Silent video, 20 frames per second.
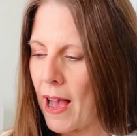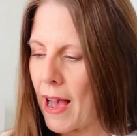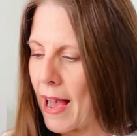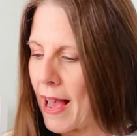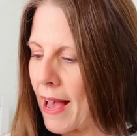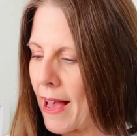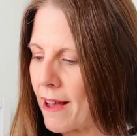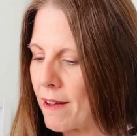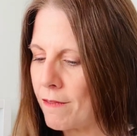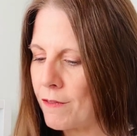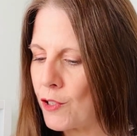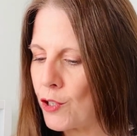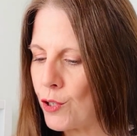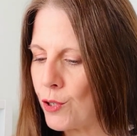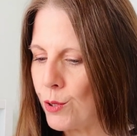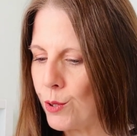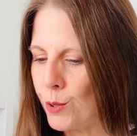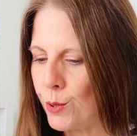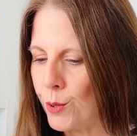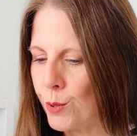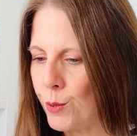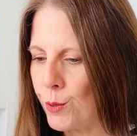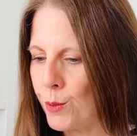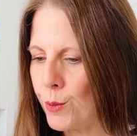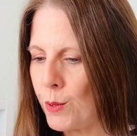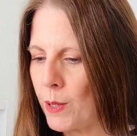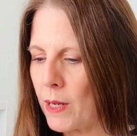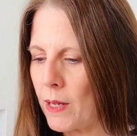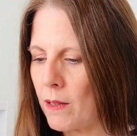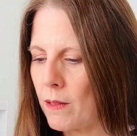I have
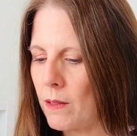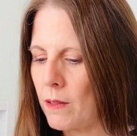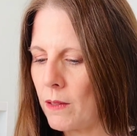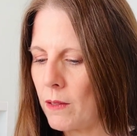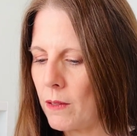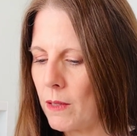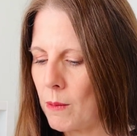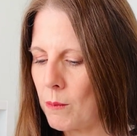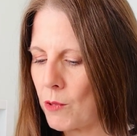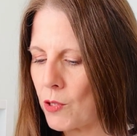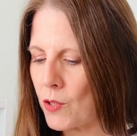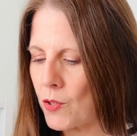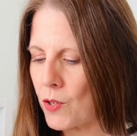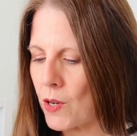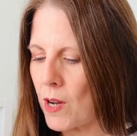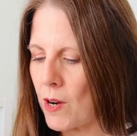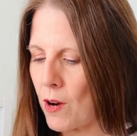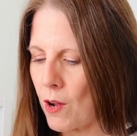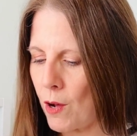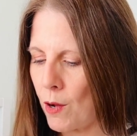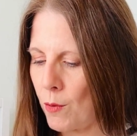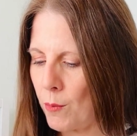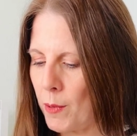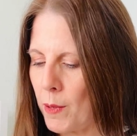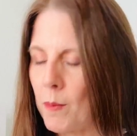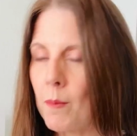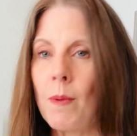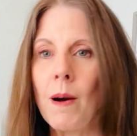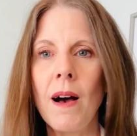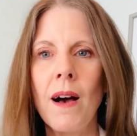two. Oh, I'm just trying to
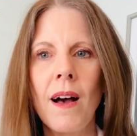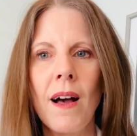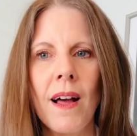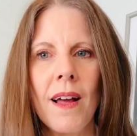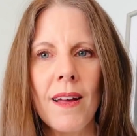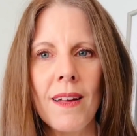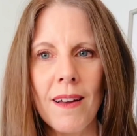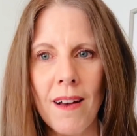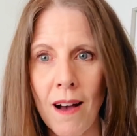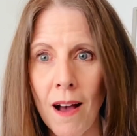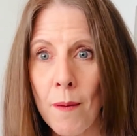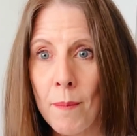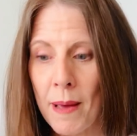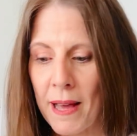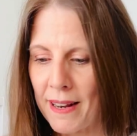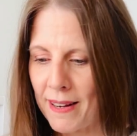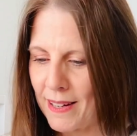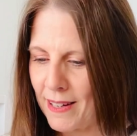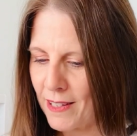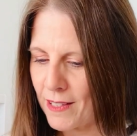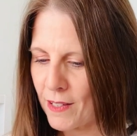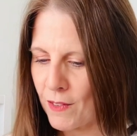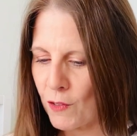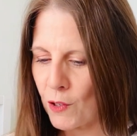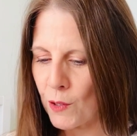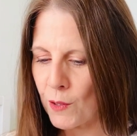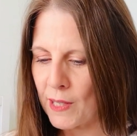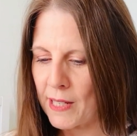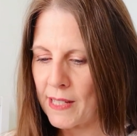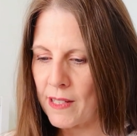open my iPad here because I've
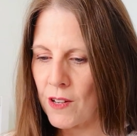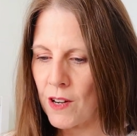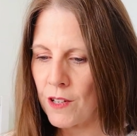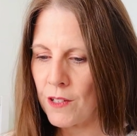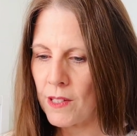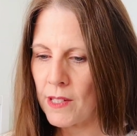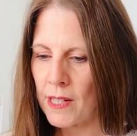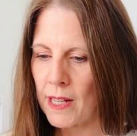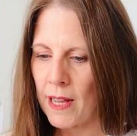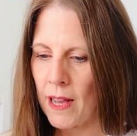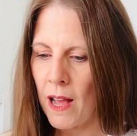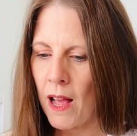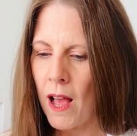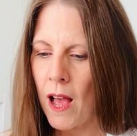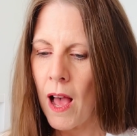got all these notes here.